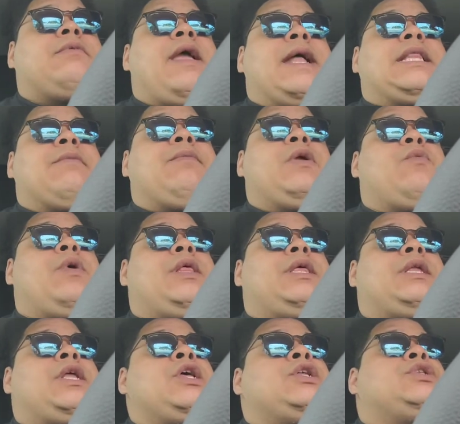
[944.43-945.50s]
We have to be
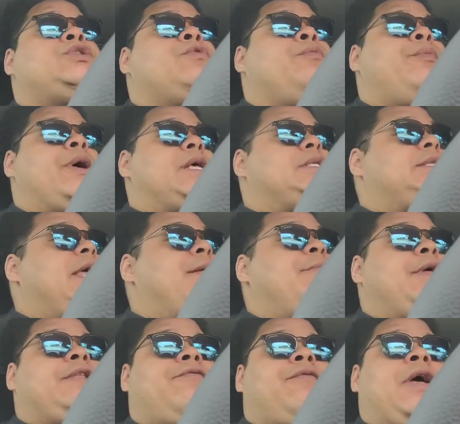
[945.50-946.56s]
willing to bust that
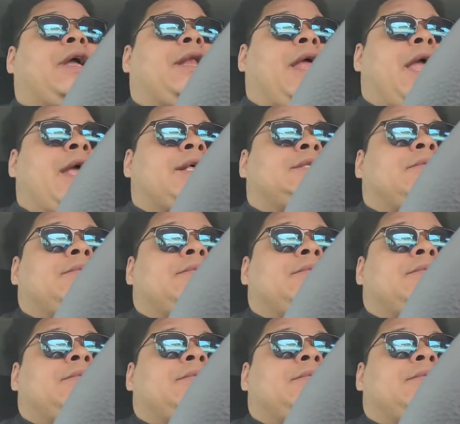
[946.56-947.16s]
motherfucking ass.